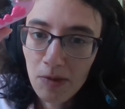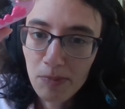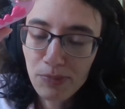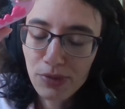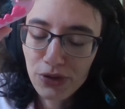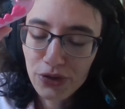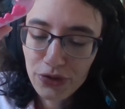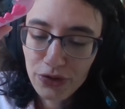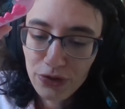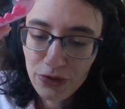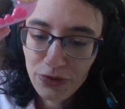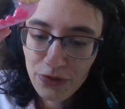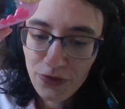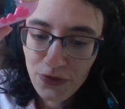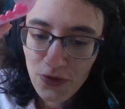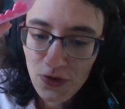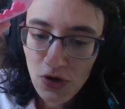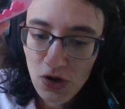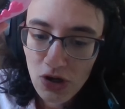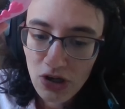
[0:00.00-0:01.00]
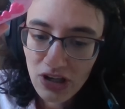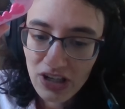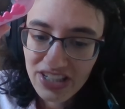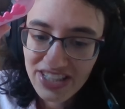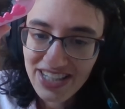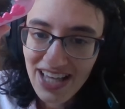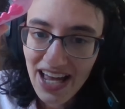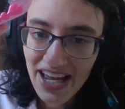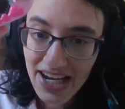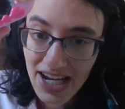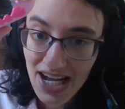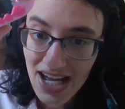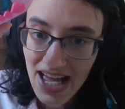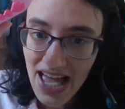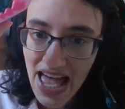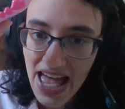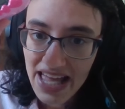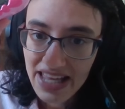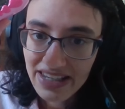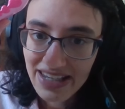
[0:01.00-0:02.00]
blue for Saya,
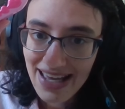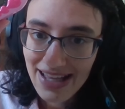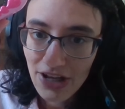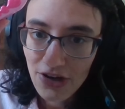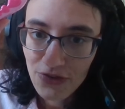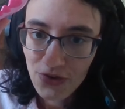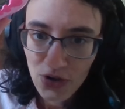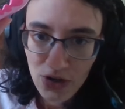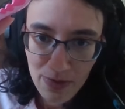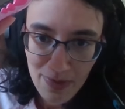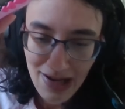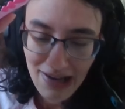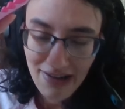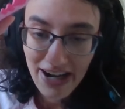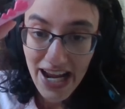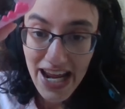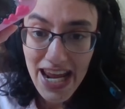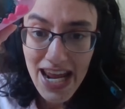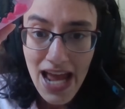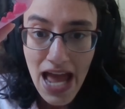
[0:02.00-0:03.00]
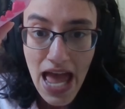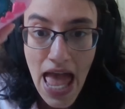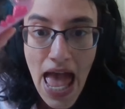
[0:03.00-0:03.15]
and yellow for Himare.